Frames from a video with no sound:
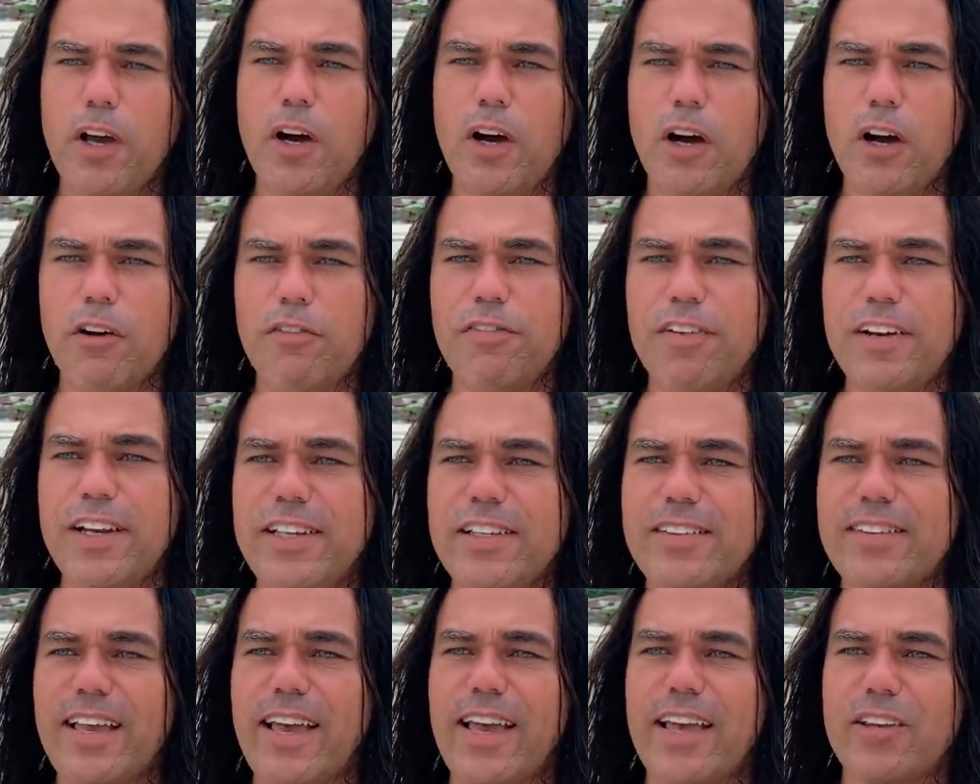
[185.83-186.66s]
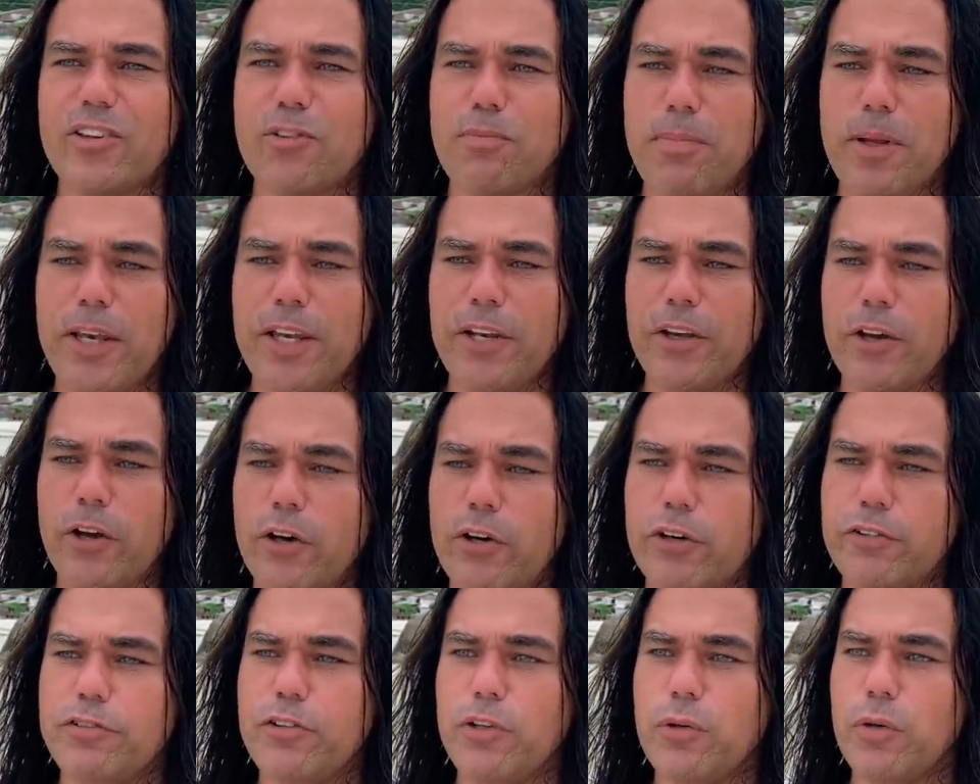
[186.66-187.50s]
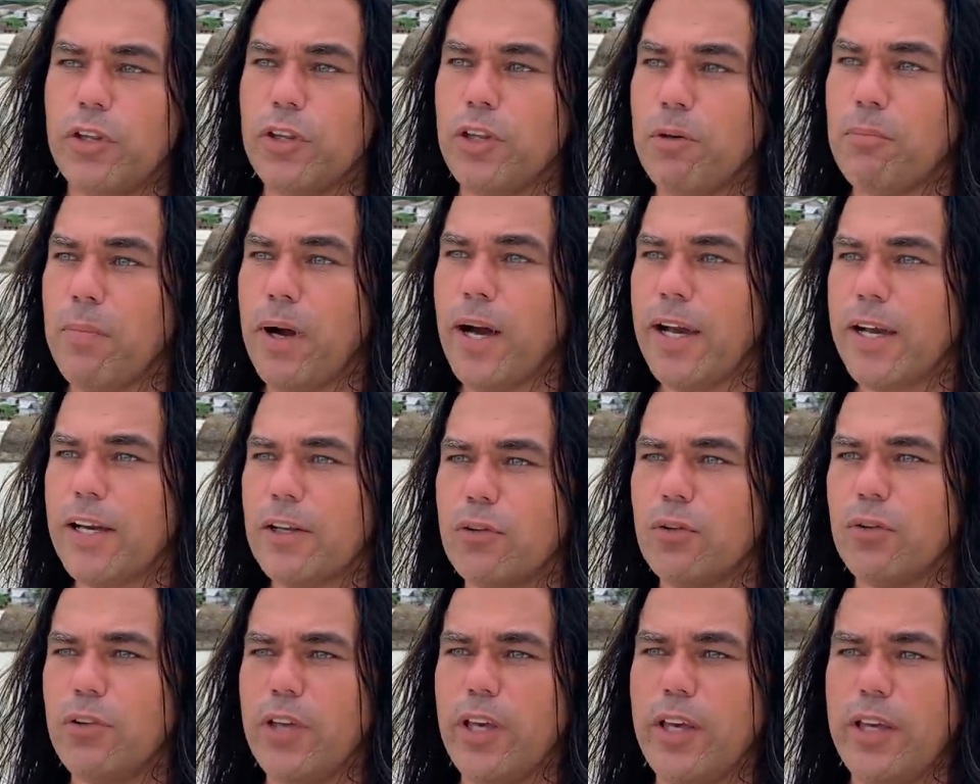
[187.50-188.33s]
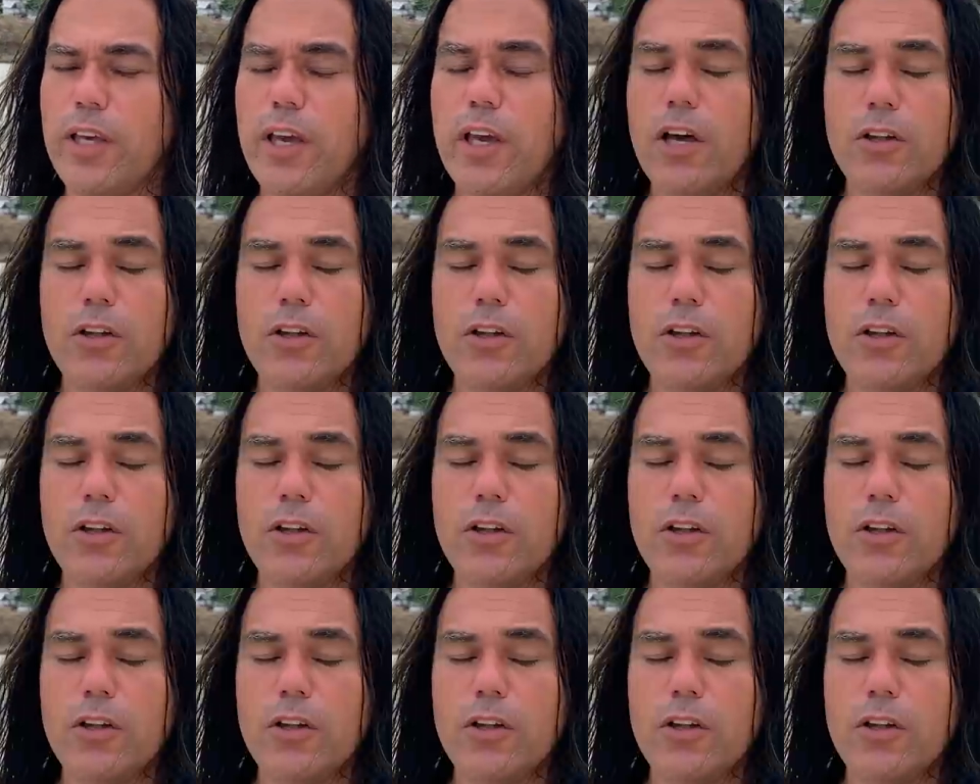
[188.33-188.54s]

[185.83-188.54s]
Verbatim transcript: of Lisa explaining her view on the market today,